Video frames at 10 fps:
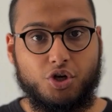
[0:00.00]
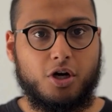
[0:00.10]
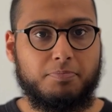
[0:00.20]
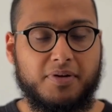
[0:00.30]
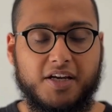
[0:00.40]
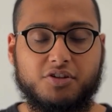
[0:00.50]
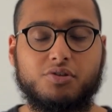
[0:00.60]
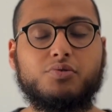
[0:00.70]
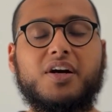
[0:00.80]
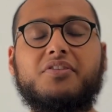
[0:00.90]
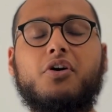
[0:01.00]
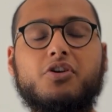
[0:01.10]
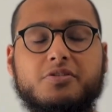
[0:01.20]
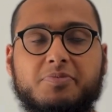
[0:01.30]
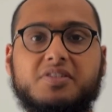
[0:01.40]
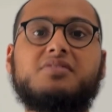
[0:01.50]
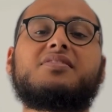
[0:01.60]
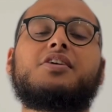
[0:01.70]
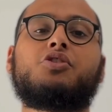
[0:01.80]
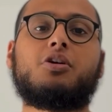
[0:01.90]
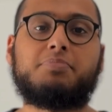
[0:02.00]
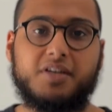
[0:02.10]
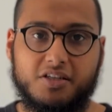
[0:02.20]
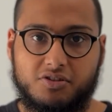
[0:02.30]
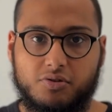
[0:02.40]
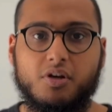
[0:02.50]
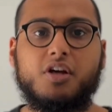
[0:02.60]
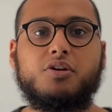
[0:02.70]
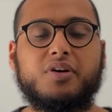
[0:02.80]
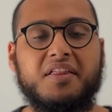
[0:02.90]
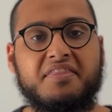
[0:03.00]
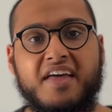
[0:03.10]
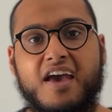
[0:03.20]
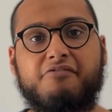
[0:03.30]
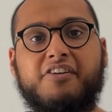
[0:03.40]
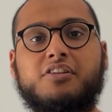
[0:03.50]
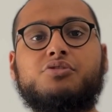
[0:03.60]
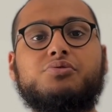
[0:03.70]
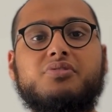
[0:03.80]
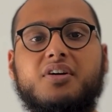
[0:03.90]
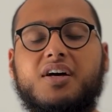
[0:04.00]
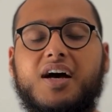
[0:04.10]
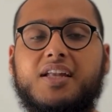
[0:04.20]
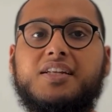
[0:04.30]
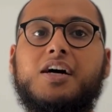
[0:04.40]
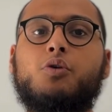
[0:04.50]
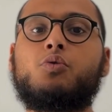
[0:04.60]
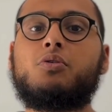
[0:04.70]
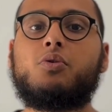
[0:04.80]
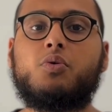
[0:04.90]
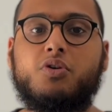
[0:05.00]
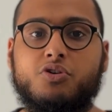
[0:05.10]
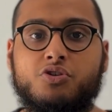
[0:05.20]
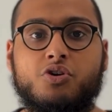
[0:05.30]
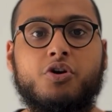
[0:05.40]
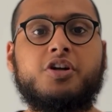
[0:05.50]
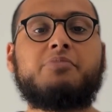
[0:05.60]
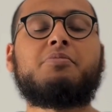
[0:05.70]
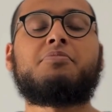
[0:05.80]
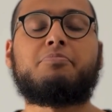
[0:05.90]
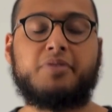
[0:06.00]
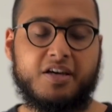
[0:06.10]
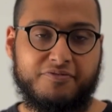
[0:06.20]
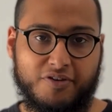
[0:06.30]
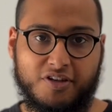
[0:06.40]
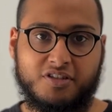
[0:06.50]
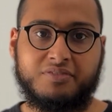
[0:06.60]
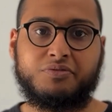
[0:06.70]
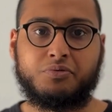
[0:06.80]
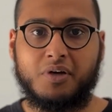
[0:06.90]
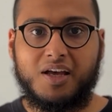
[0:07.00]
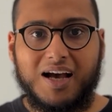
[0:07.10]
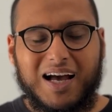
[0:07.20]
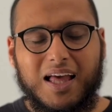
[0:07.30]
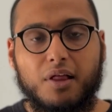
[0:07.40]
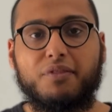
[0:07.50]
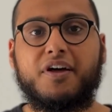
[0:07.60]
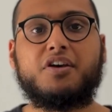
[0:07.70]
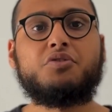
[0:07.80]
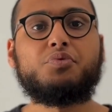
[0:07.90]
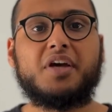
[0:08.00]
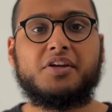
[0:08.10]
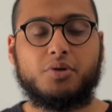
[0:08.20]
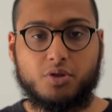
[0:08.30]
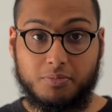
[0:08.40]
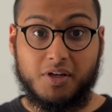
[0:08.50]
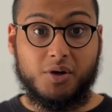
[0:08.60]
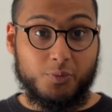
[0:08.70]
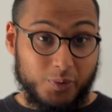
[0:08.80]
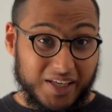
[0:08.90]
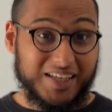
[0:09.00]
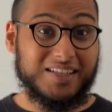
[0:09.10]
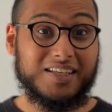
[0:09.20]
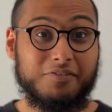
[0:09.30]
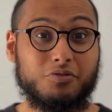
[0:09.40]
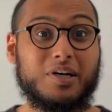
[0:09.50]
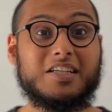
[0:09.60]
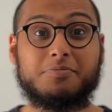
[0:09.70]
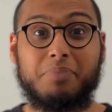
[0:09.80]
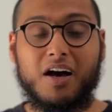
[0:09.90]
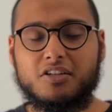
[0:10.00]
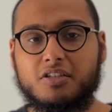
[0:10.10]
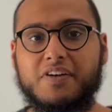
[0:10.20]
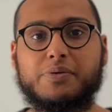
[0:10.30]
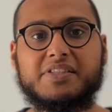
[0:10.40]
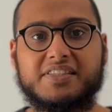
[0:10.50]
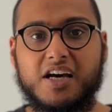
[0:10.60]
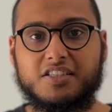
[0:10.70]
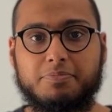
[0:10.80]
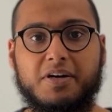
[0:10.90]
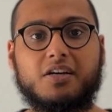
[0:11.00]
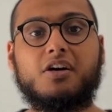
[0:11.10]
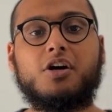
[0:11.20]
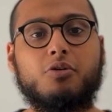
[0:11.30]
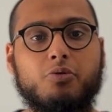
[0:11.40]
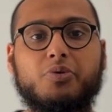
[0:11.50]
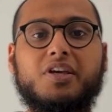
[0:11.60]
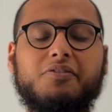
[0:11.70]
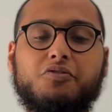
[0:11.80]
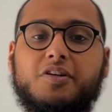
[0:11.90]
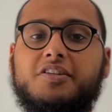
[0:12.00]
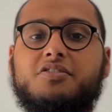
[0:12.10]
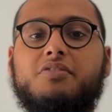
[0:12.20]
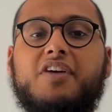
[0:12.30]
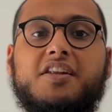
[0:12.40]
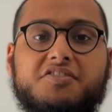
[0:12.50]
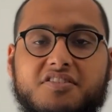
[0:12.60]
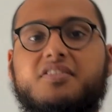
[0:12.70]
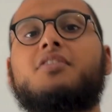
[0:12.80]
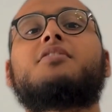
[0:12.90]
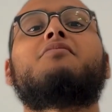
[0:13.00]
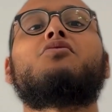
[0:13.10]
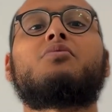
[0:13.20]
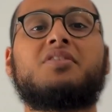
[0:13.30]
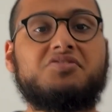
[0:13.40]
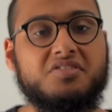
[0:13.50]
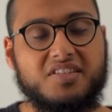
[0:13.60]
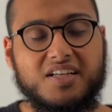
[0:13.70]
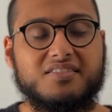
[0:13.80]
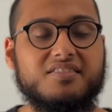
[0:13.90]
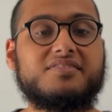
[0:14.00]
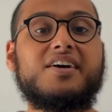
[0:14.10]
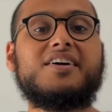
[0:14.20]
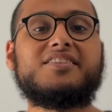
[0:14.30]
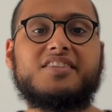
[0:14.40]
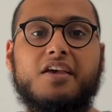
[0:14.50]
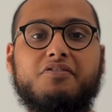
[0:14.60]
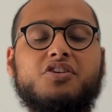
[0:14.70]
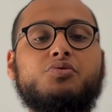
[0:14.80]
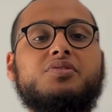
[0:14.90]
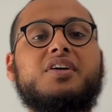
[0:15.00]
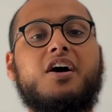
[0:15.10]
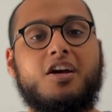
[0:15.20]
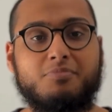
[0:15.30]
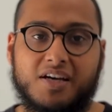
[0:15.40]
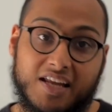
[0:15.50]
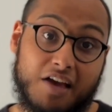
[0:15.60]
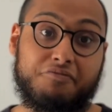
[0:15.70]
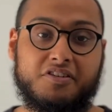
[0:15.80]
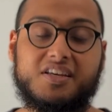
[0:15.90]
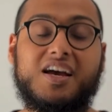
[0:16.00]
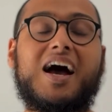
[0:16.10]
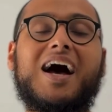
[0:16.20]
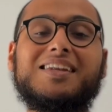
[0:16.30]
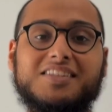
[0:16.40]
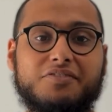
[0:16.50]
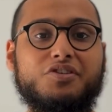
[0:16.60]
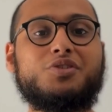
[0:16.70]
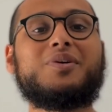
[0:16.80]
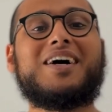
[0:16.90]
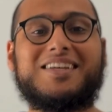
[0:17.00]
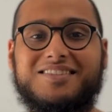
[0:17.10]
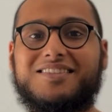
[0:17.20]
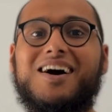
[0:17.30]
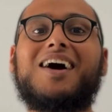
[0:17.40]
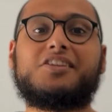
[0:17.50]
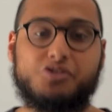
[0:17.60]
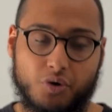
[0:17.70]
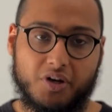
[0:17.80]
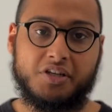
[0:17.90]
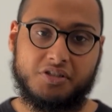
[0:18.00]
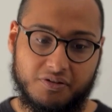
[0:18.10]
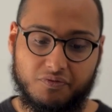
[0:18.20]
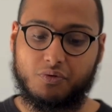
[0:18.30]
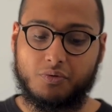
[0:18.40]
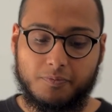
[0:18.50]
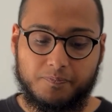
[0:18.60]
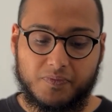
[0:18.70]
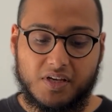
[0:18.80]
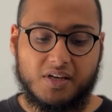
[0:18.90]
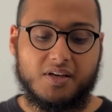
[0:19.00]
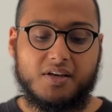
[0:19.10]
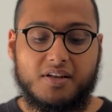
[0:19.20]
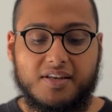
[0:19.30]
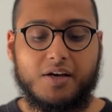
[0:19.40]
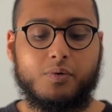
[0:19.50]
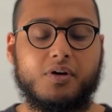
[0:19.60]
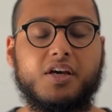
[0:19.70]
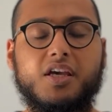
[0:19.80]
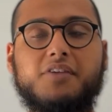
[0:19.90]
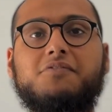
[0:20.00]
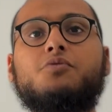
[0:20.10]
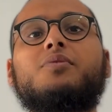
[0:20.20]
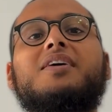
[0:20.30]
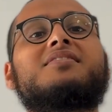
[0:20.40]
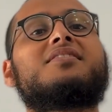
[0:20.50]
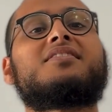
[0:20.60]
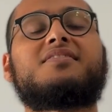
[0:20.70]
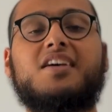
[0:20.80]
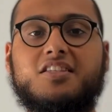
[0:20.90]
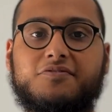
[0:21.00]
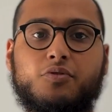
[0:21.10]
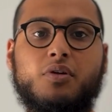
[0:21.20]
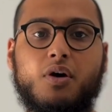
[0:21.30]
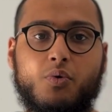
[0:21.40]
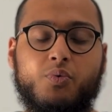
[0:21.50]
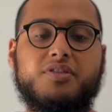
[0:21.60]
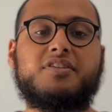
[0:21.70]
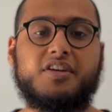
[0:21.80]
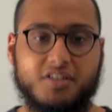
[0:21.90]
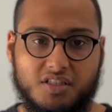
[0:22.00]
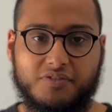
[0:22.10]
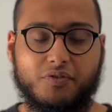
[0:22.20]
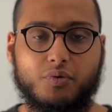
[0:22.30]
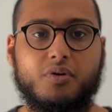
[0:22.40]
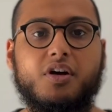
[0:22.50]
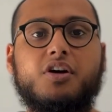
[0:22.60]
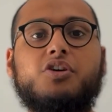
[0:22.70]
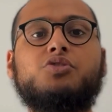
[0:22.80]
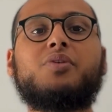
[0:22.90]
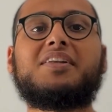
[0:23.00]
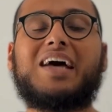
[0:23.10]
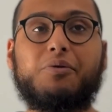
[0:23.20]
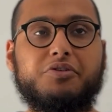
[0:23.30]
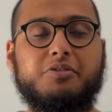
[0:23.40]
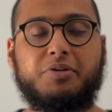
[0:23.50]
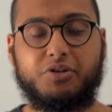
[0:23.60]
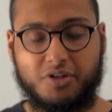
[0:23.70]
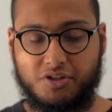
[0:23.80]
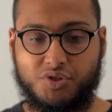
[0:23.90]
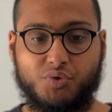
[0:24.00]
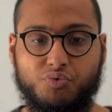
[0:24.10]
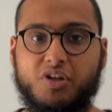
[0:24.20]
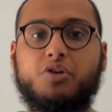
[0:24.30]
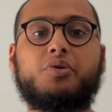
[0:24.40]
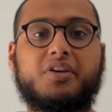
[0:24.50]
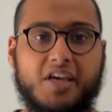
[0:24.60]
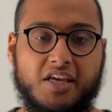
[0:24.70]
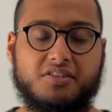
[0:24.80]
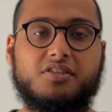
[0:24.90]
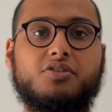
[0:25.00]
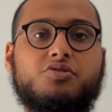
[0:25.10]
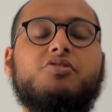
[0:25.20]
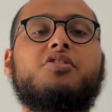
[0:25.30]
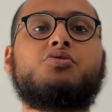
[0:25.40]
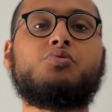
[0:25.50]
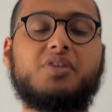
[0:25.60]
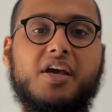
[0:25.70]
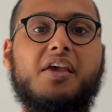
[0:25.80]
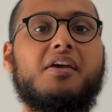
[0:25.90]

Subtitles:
applying to, look at the hospitals that you're applying to, look at their values, and now you're going to be prepared for interview. At healthhireuk.com, we can give you, as part of our starter pack, we will give you a list of NHS interview questions and answers, saving you time and effort and giving you a head start at your interview. Now, if you are successful with the interview, you are now going to be looking to relocate to the UK.